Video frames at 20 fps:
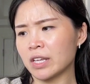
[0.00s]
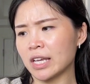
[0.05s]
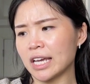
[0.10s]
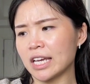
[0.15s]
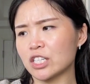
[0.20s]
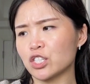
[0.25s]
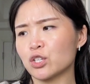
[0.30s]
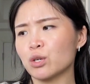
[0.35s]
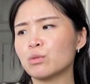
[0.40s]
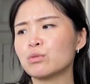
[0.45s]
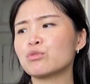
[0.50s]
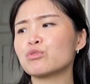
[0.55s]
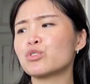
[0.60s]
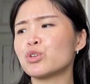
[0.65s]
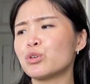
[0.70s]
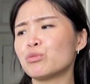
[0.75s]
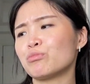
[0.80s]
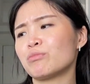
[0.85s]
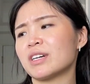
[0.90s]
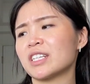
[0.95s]
It shows
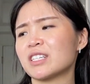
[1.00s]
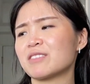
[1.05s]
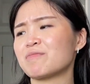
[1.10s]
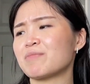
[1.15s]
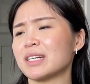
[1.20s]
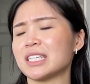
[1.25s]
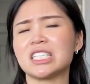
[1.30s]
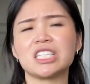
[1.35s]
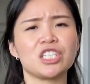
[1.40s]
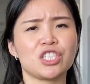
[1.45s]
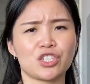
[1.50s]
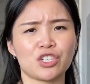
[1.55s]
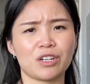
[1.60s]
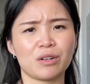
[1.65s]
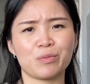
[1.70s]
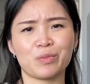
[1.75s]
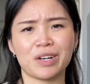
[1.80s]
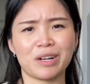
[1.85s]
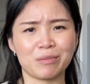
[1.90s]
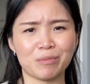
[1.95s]
too much of my t-shirt
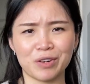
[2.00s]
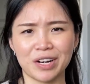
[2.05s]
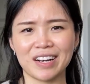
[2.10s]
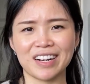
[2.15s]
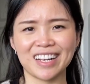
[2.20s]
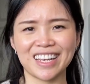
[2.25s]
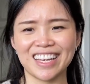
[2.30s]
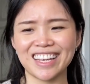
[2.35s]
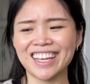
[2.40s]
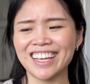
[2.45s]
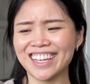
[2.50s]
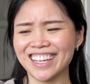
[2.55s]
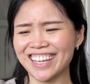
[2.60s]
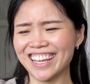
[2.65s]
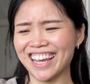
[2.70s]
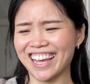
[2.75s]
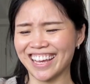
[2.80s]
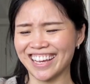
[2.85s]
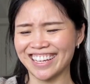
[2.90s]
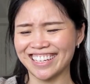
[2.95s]
when I'm wearing it,
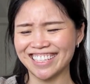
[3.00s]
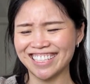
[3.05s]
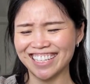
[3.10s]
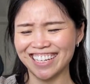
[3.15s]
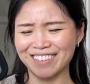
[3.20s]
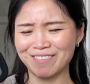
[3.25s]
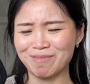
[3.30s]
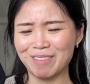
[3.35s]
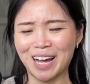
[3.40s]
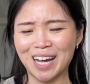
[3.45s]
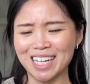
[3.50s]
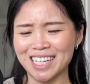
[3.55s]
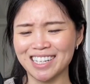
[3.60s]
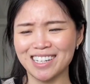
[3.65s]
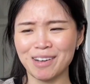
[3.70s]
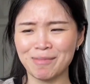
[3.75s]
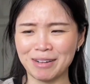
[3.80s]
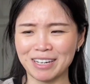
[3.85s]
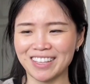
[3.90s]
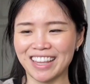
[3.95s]
and I'm not
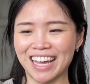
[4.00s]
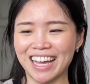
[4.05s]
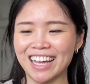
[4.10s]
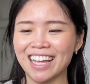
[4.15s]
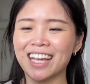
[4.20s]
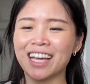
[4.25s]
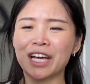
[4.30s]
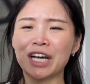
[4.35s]
about that.